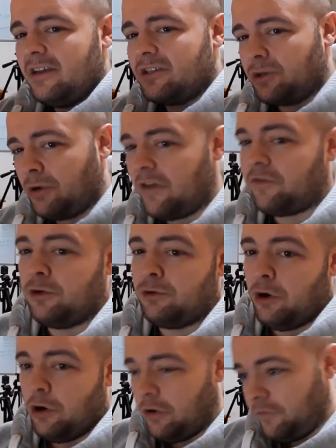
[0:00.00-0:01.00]
So if you
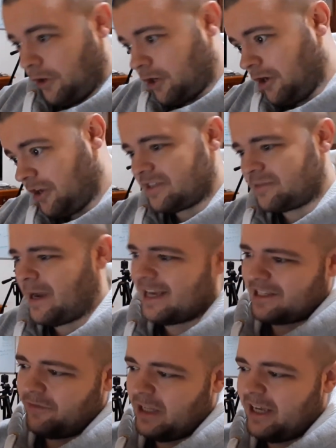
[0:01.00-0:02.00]
overcook this
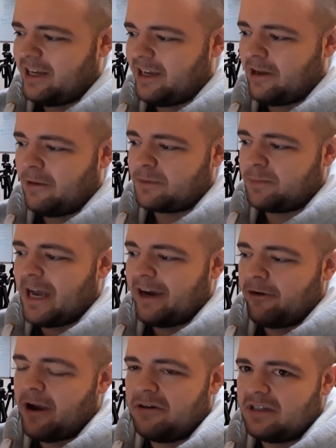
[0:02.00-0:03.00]
massively and it comes back
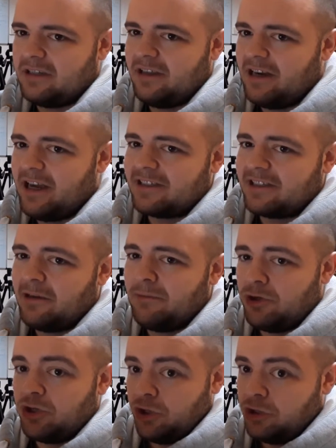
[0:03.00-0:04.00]
around to the next time you
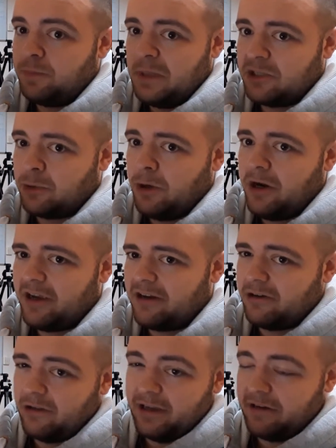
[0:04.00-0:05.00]
should be squatting and
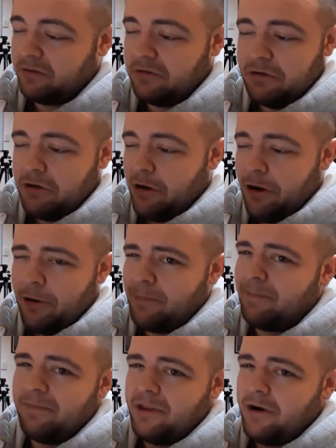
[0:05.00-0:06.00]
you're like, no,
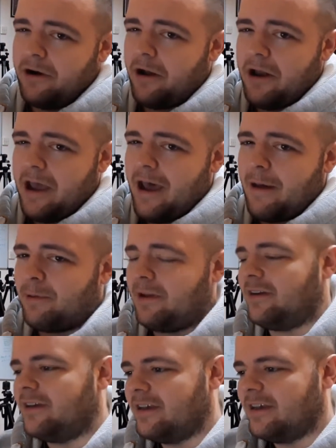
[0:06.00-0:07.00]
not gonna happen,